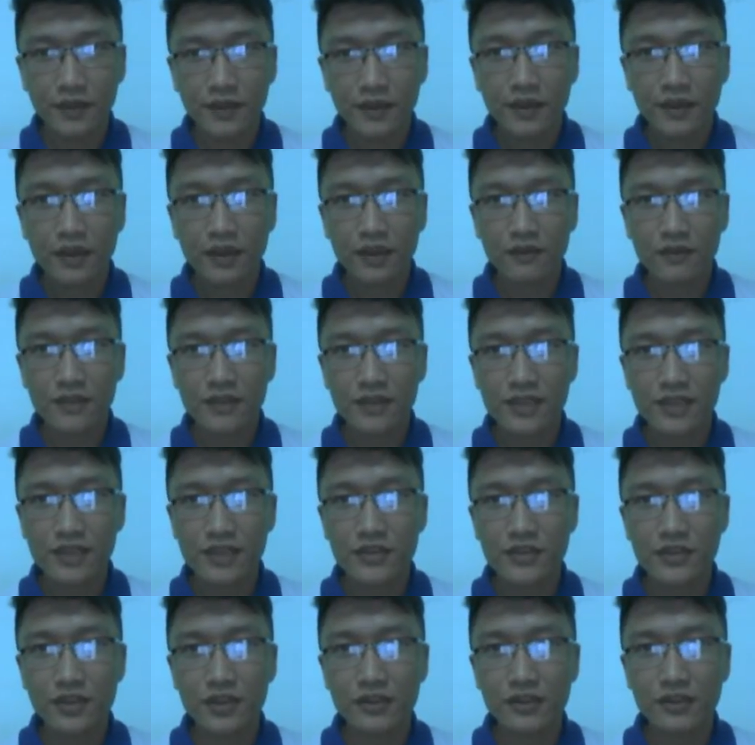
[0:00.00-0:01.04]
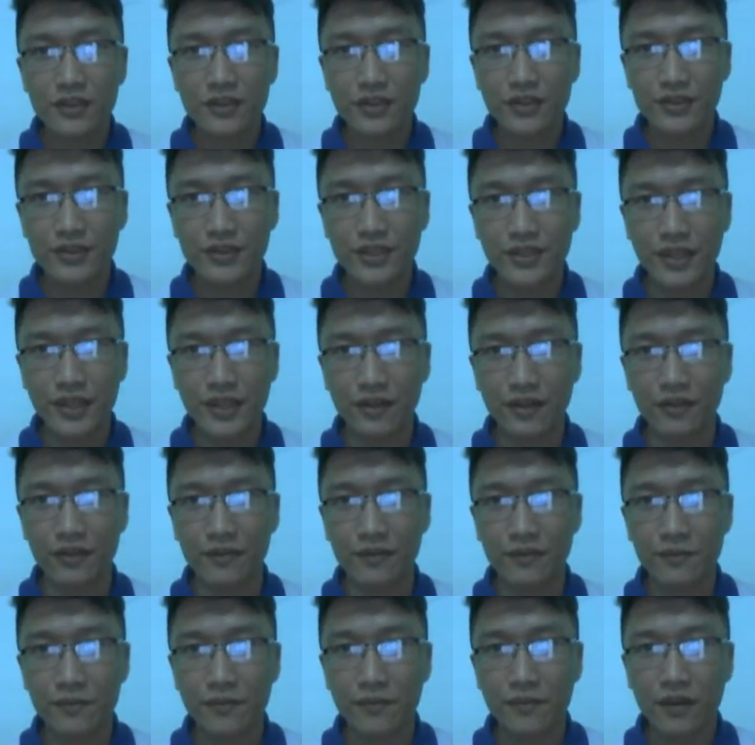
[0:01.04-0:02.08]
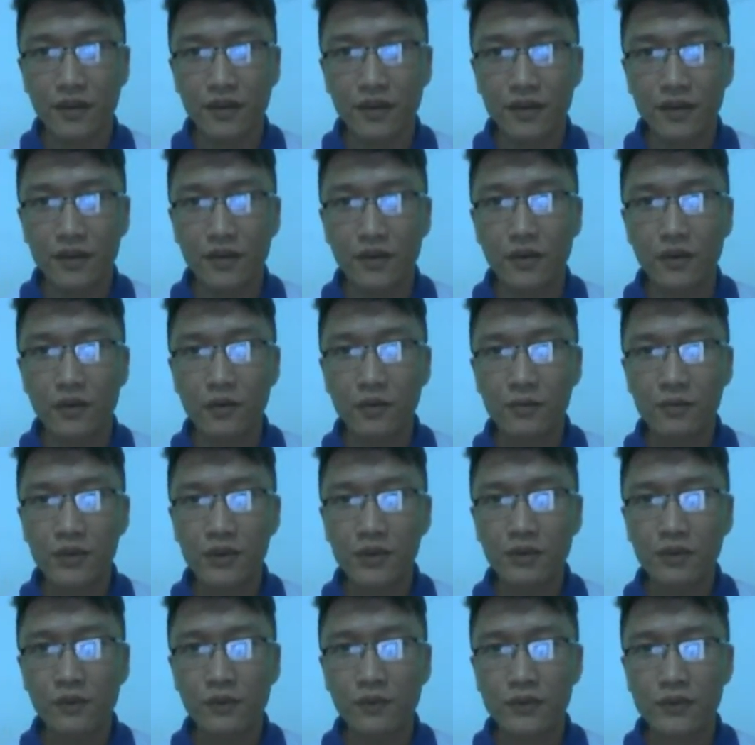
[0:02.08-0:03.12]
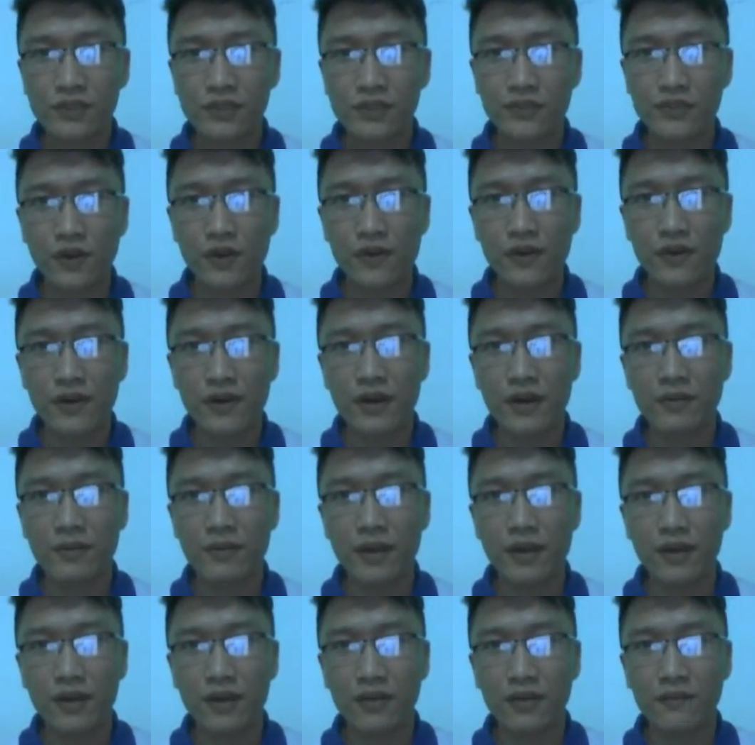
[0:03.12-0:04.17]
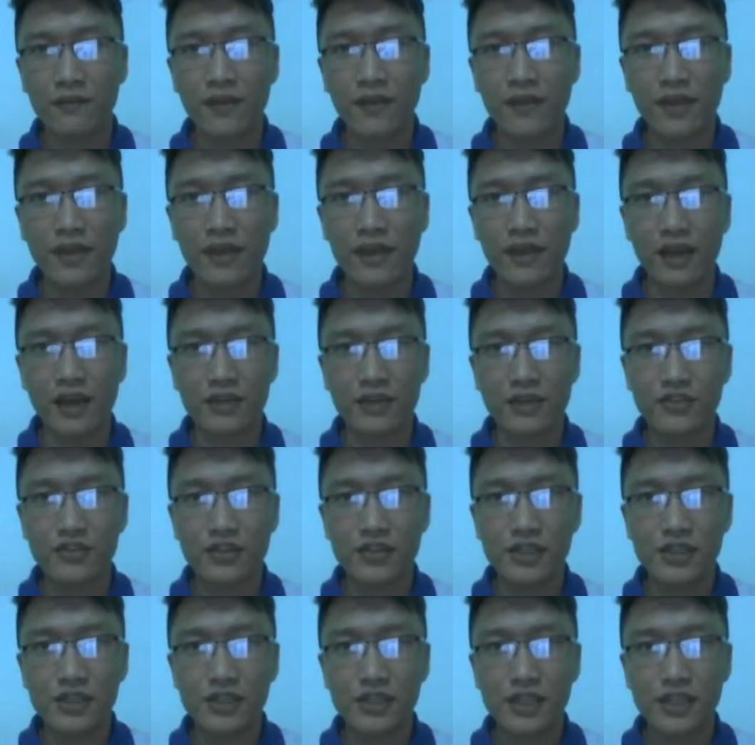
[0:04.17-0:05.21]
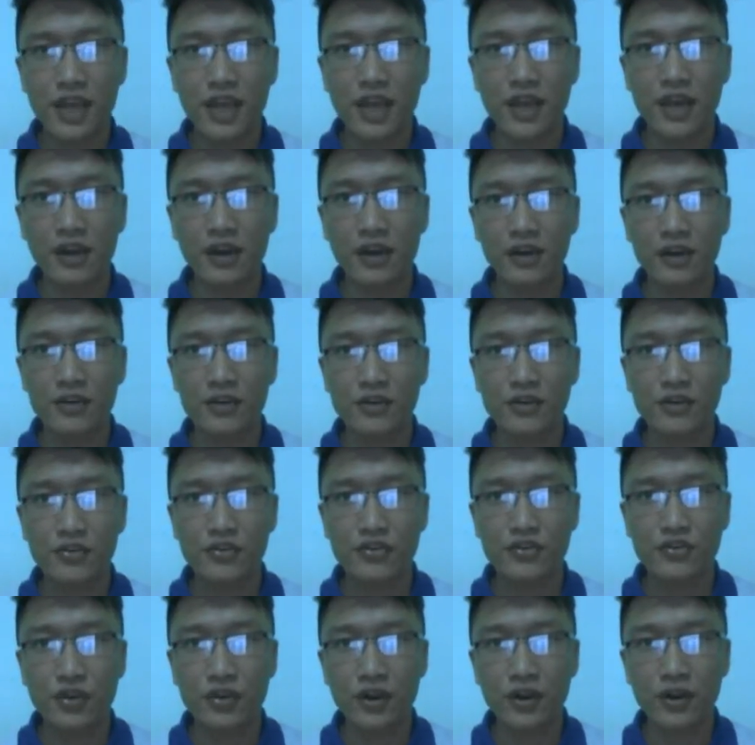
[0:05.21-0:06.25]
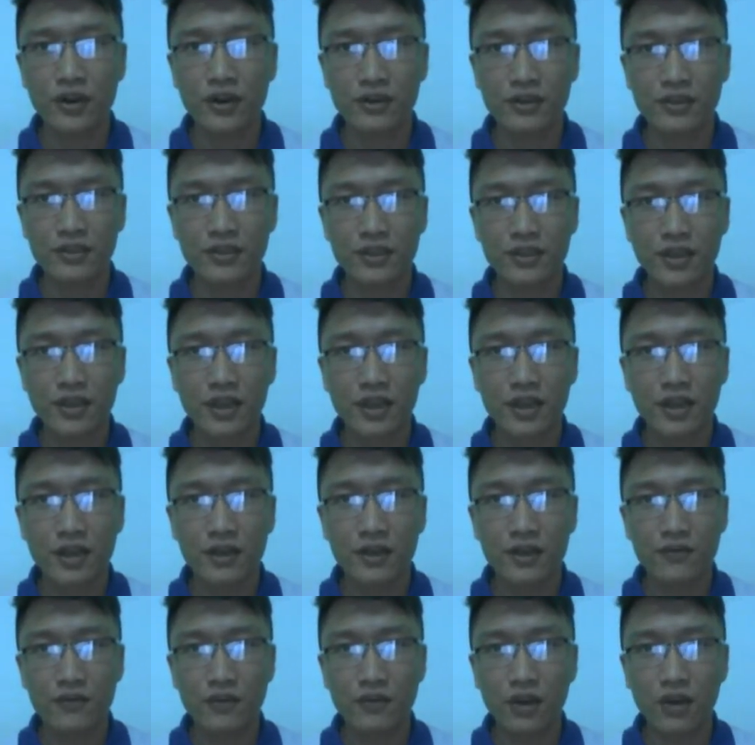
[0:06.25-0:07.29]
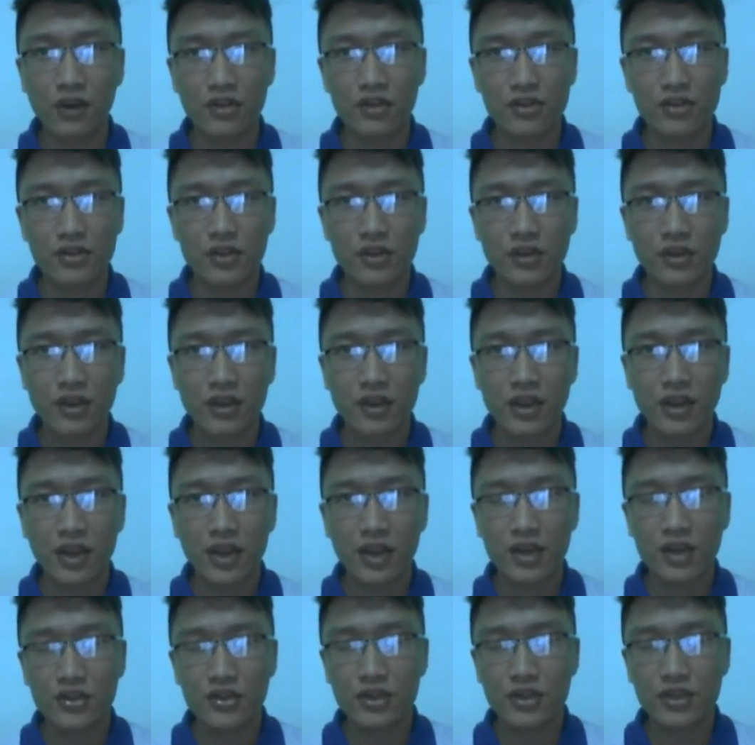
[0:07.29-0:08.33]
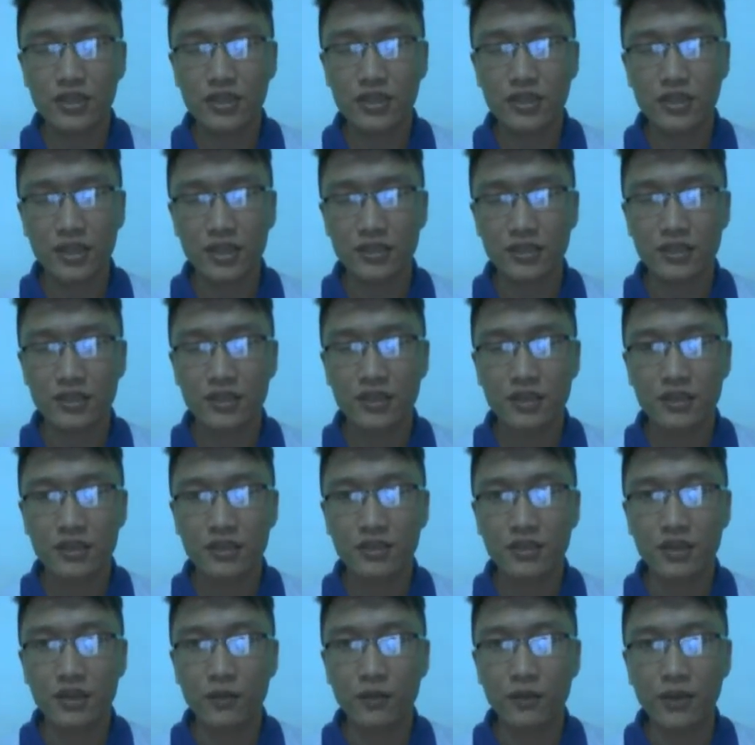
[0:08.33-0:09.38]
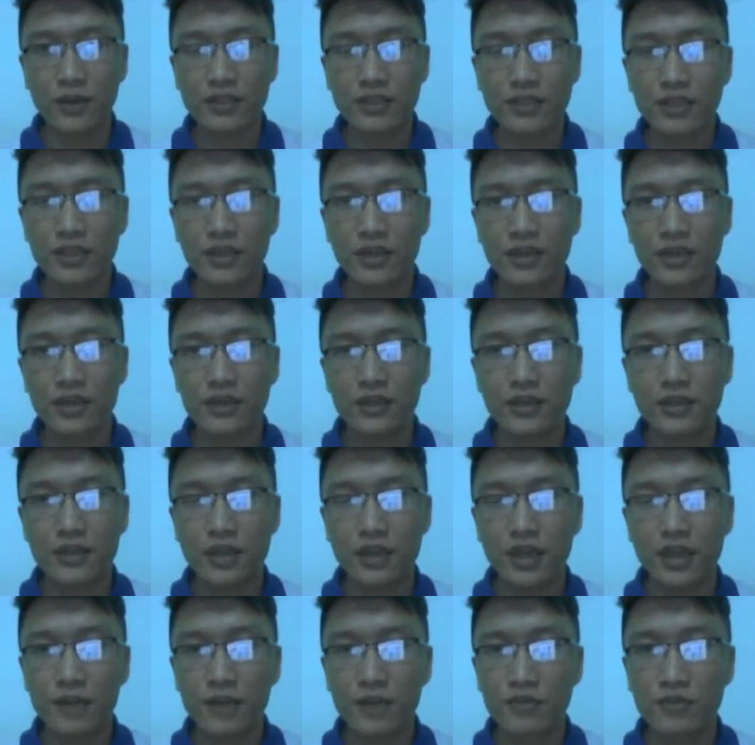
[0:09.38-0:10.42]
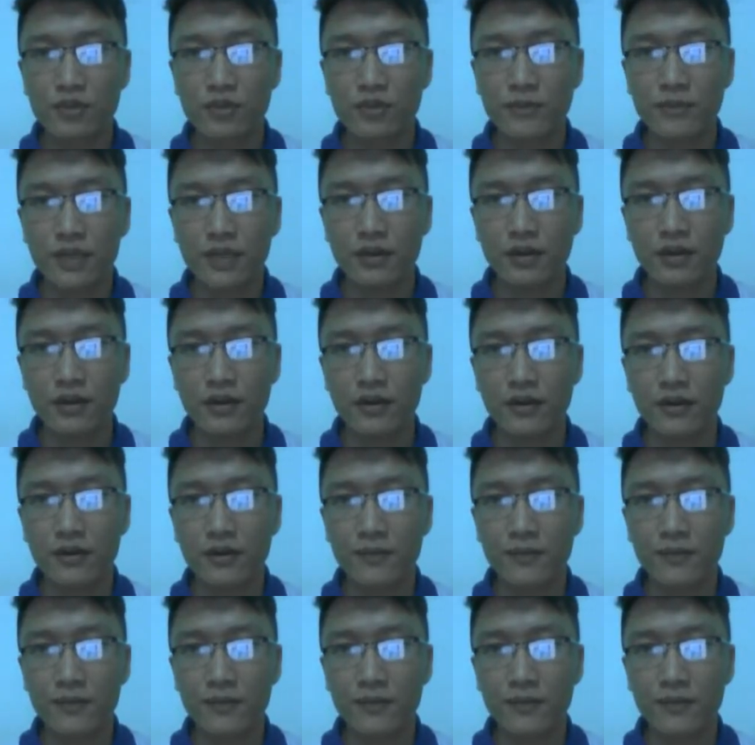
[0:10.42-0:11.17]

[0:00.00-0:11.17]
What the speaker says: Conversation 13. The woman was sorry about the fact that Cindy hadn't joined us for lunch, and she said she wanted him to meet her.